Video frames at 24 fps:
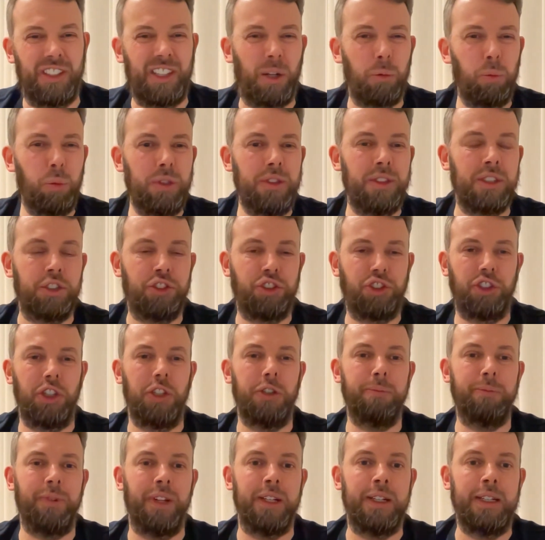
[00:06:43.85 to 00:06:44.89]
And I wouldn't
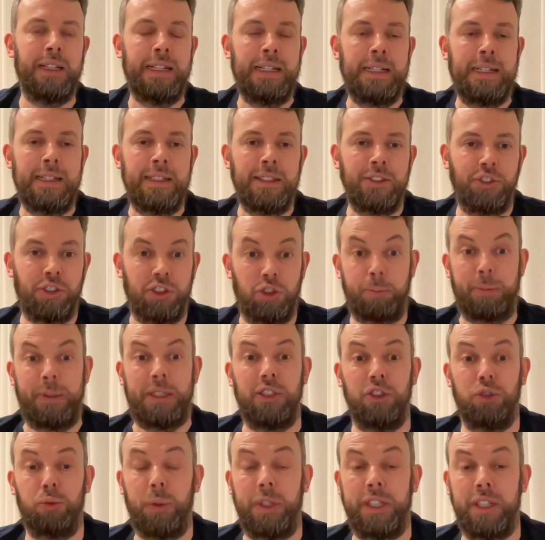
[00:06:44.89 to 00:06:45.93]
assume that just
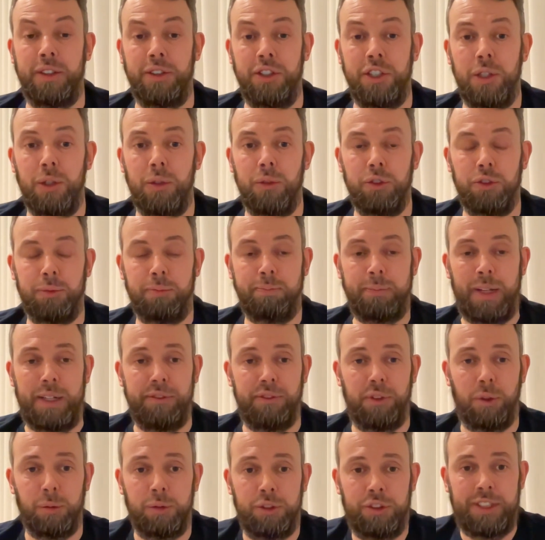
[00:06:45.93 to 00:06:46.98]
because we can use P E N
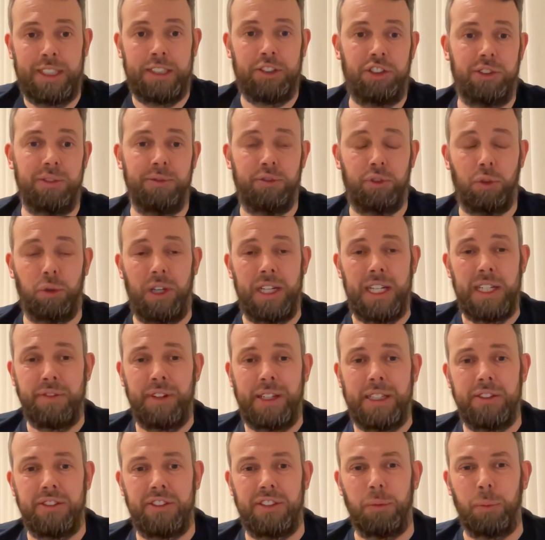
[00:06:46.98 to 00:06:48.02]
fault detection for E
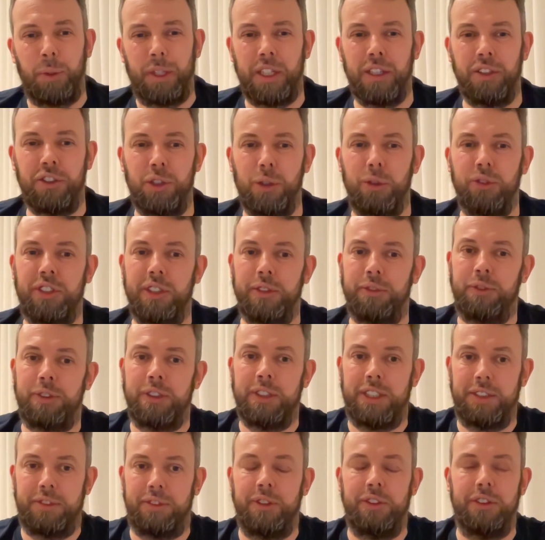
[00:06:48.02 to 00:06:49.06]
Vs that we could use it for
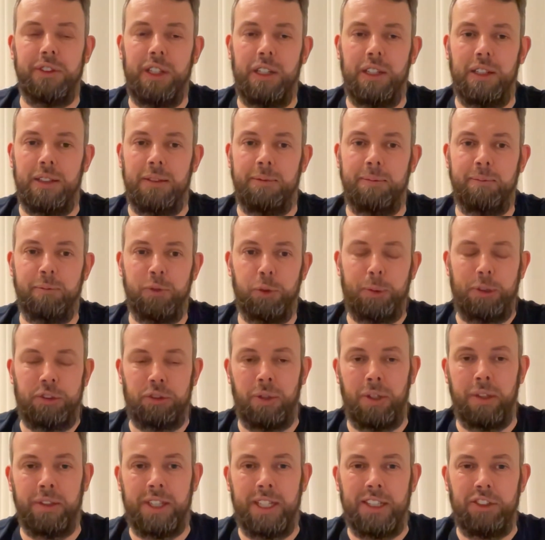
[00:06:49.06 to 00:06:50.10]
a different uh,
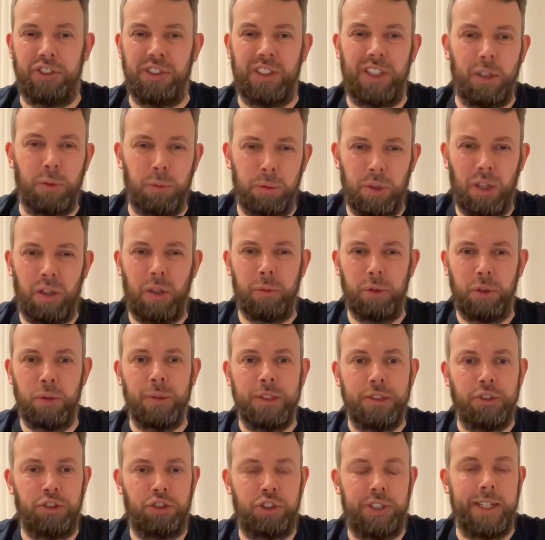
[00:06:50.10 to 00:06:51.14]
special location. I, I would
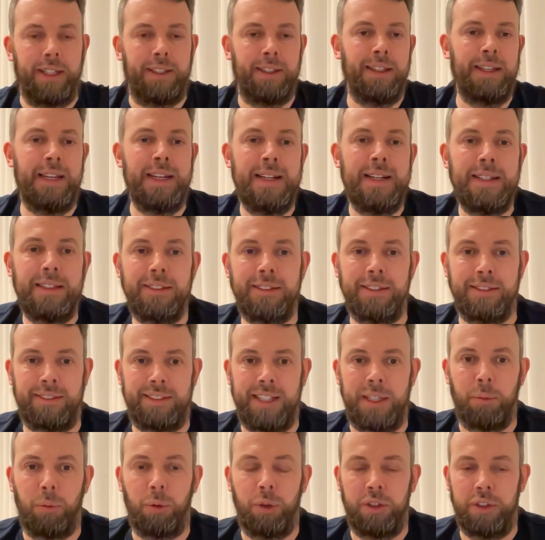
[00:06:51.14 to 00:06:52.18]
always check to
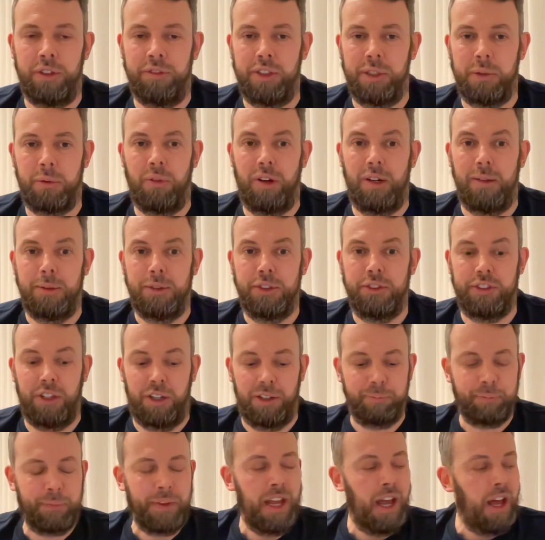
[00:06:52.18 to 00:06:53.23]
see what the requirements
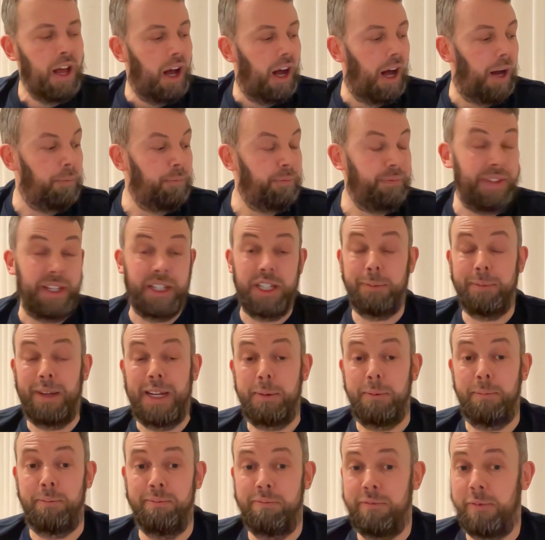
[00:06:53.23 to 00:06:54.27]
are. Um, now, you
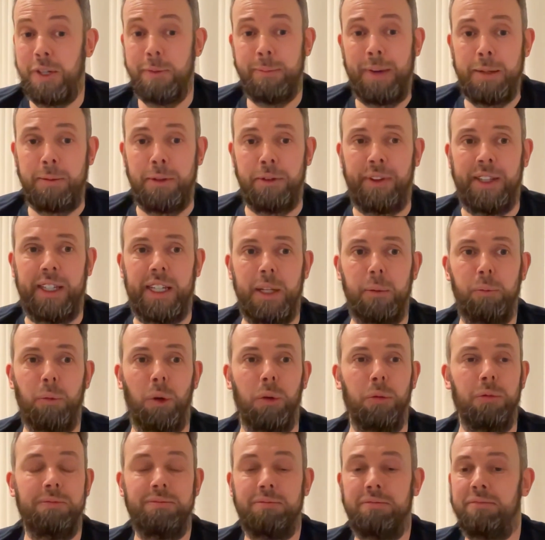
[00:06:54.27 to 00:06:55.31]
may you may be thinking,
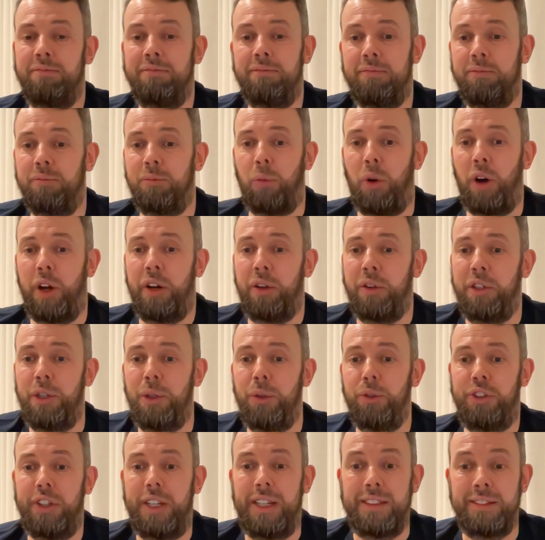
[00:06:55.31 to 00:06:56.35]
well, why not
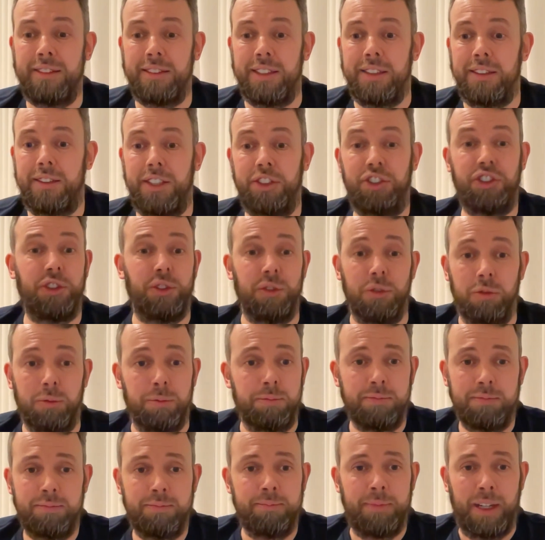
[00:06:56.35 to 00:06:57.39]
use it as an additional
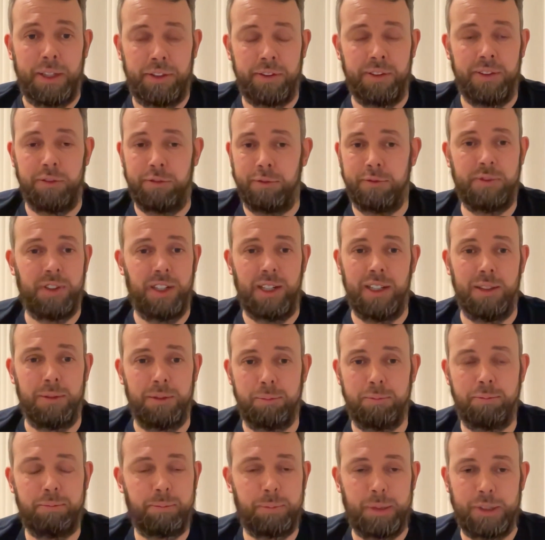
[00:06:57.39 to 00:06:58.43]
method of uh,
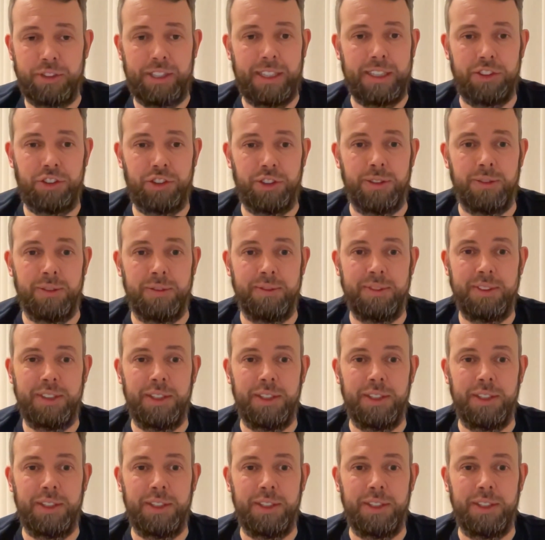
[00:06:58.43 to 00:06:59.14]
protection?